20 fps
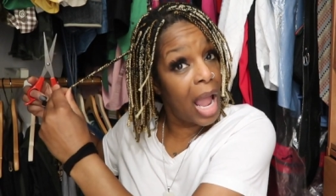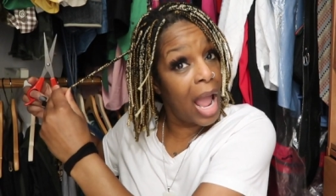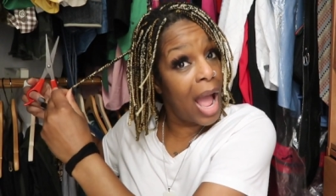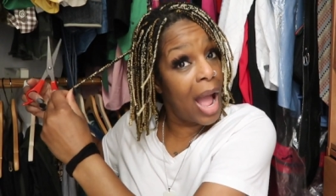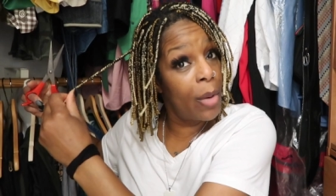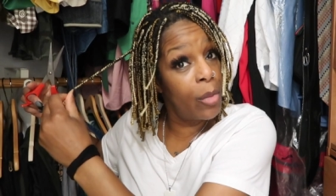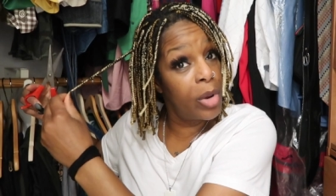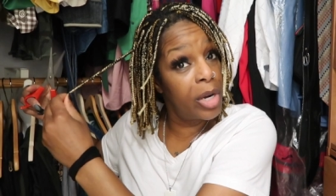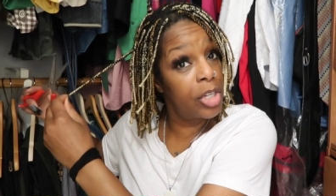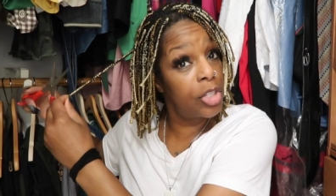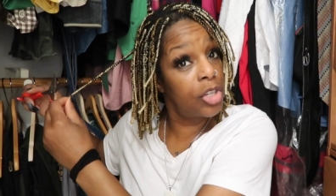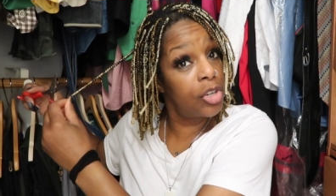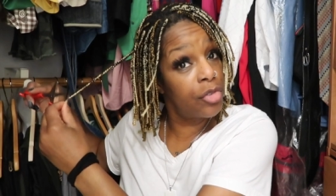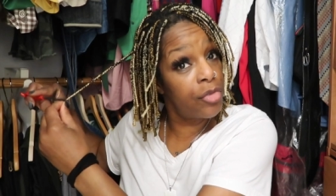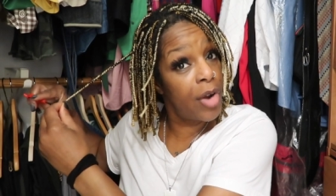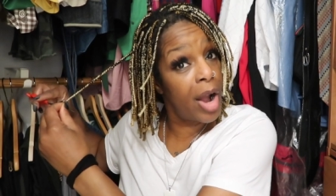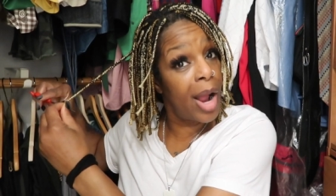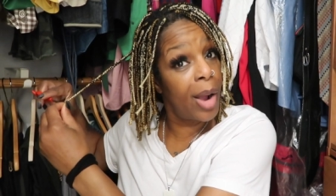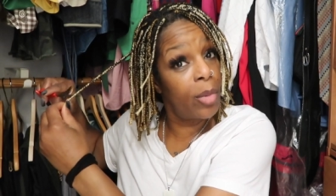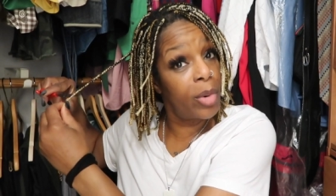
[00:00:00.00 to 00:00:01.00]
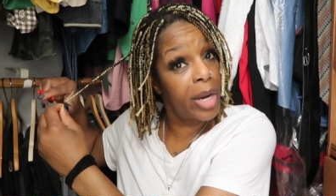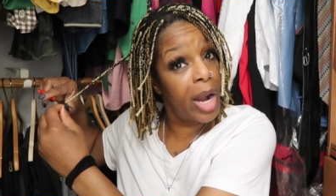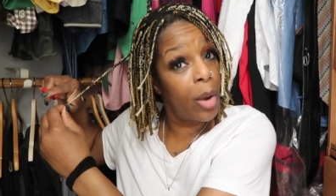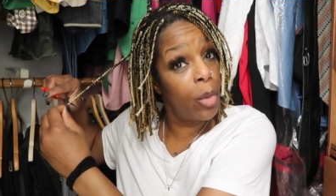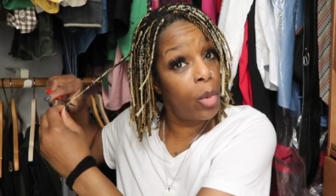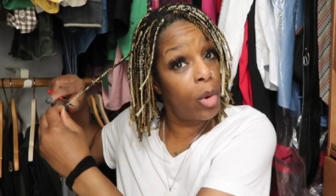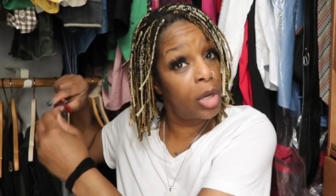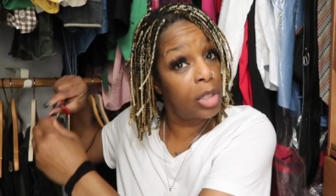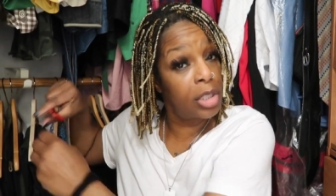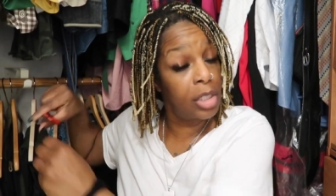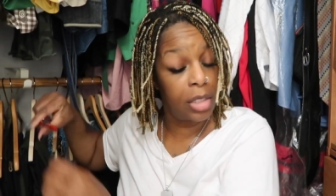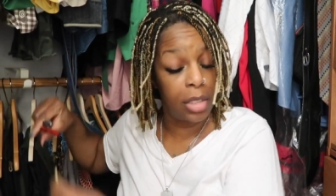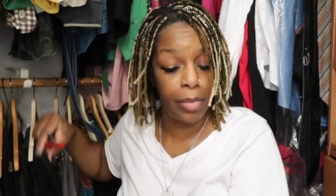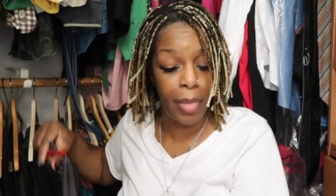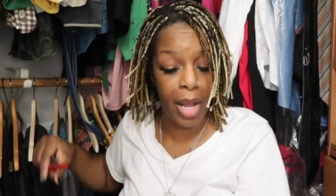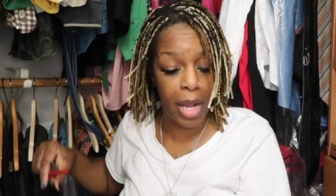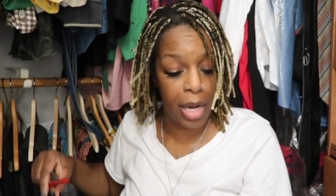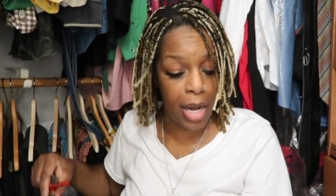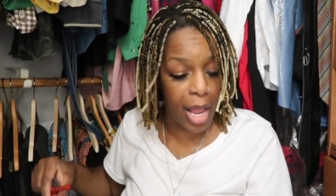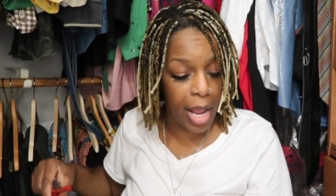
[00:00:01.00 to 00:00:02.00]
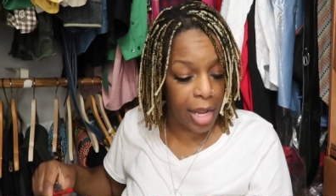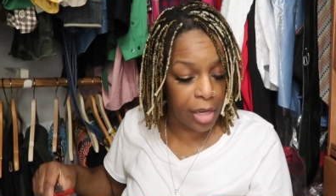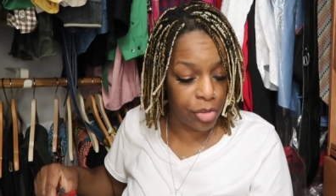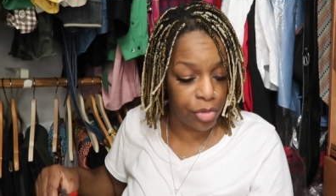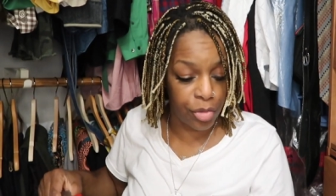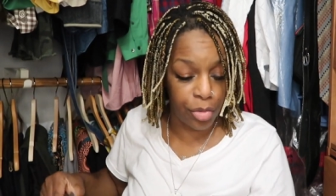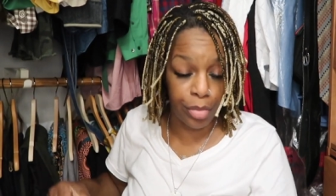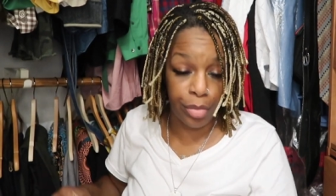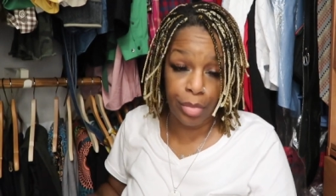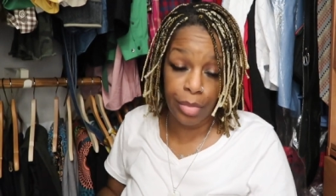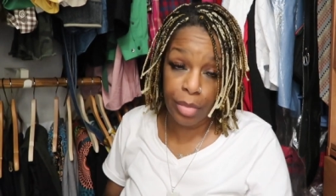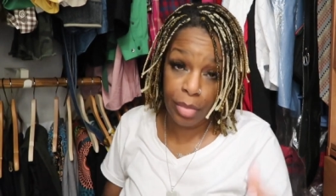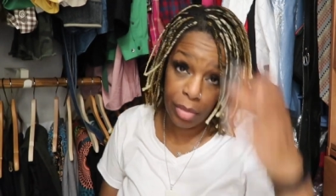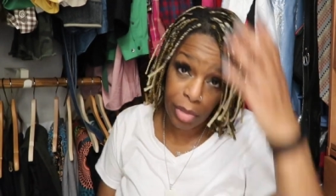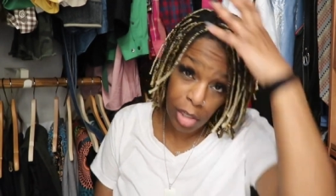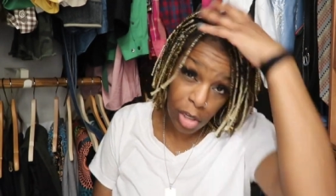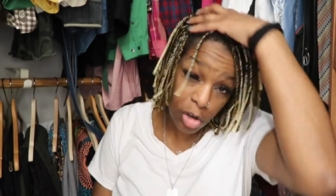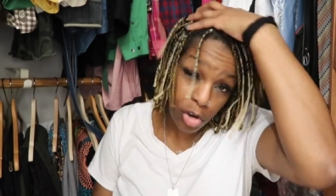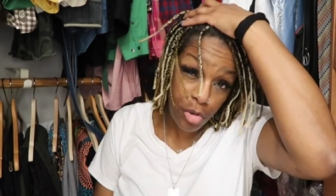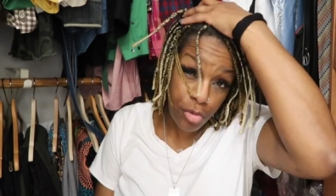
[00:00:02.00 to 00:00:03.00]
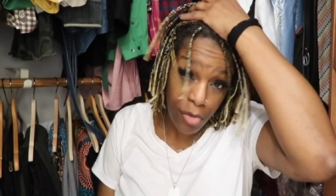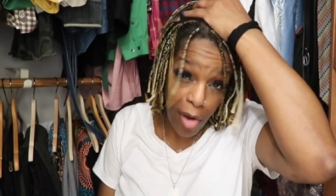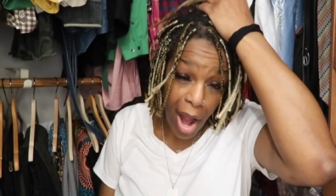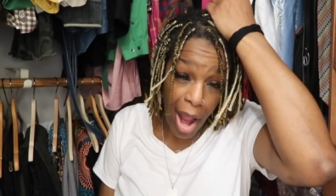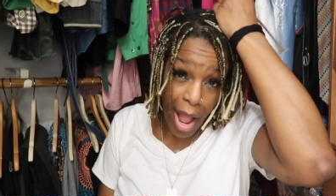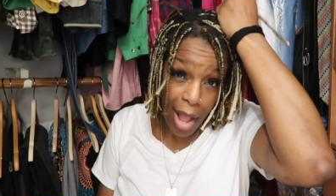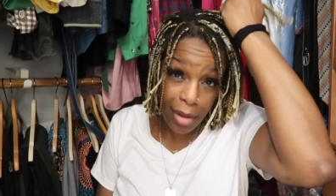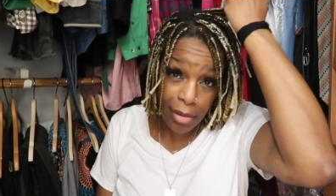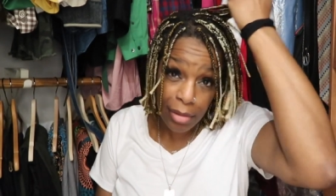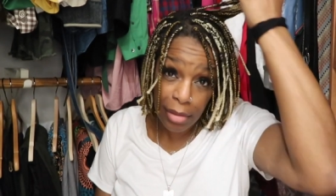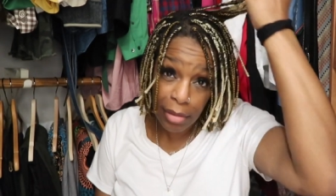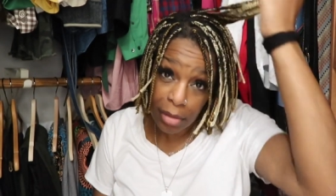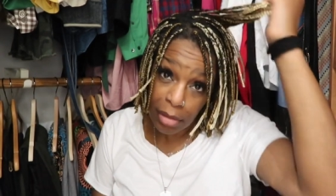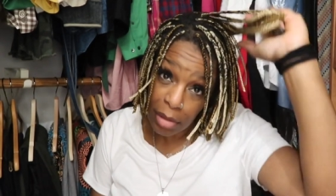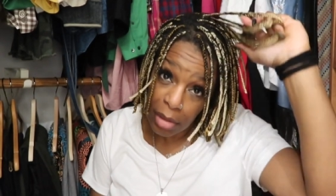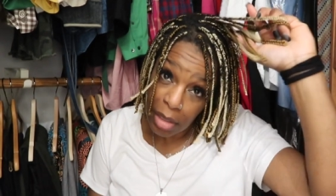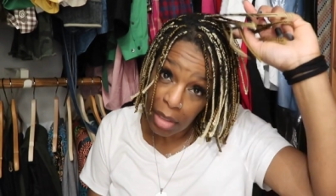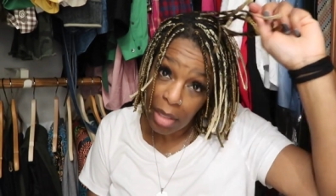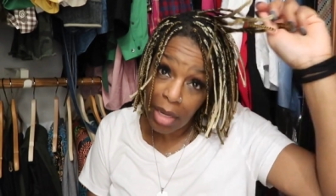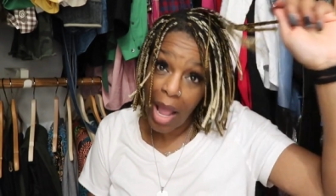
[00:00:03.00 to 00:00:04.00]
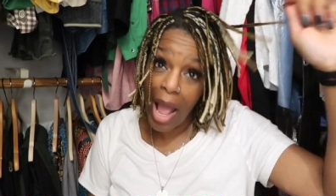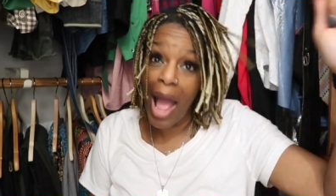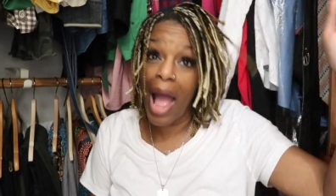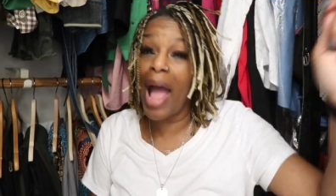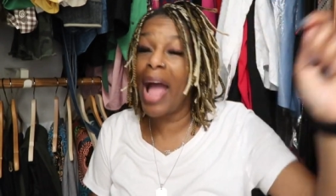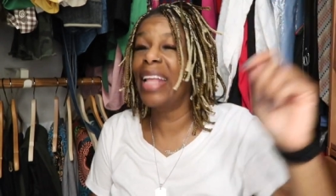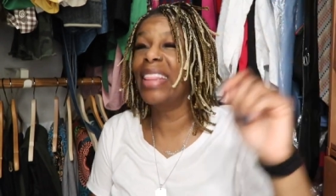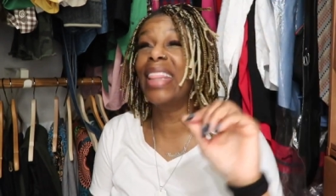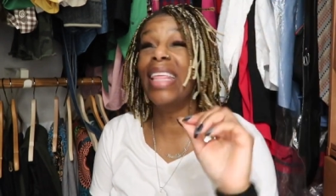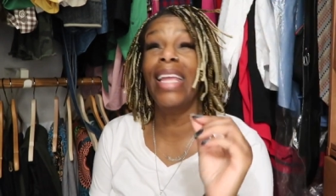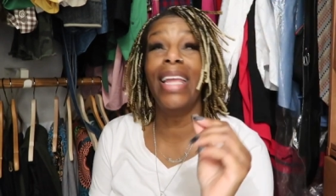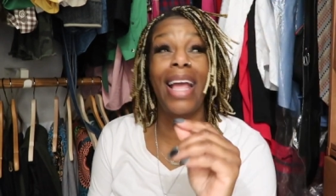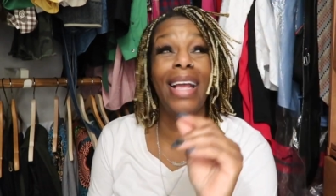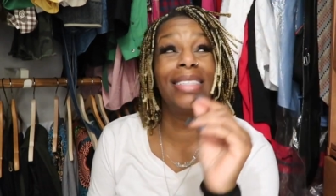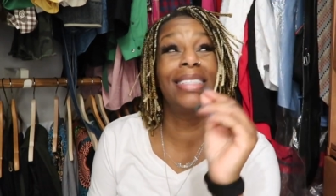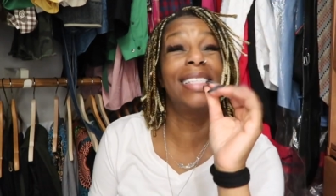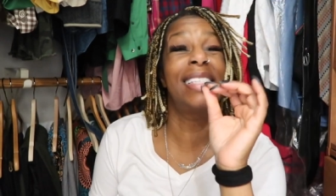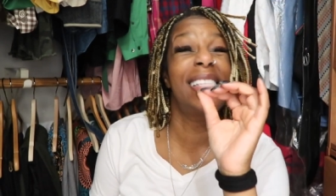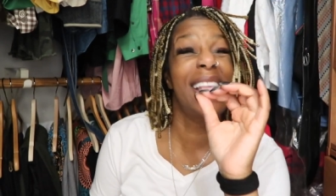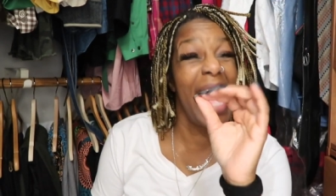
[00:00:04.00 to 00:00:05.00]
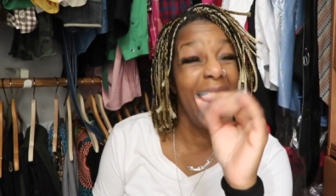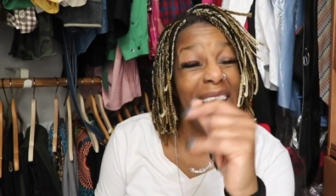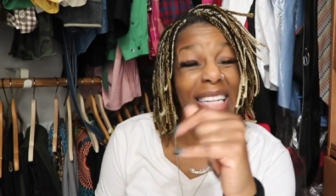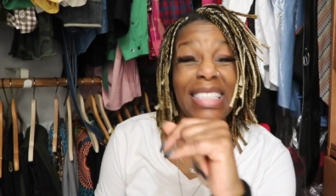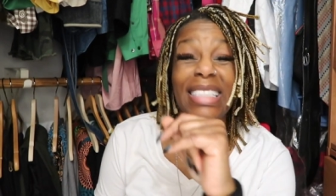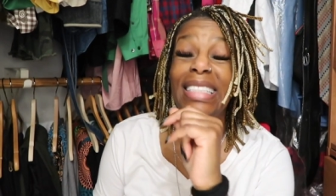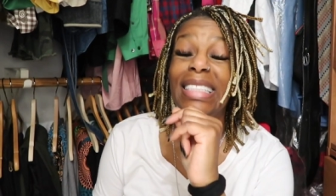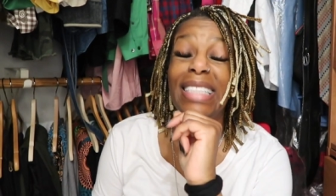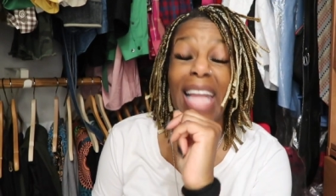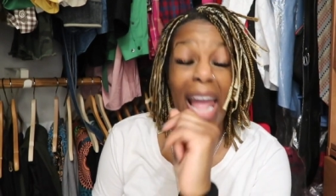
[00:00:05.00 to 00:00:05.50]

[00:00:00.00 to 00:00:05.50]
I wanted to cry when I walked into my classroom. Cry. I think I sat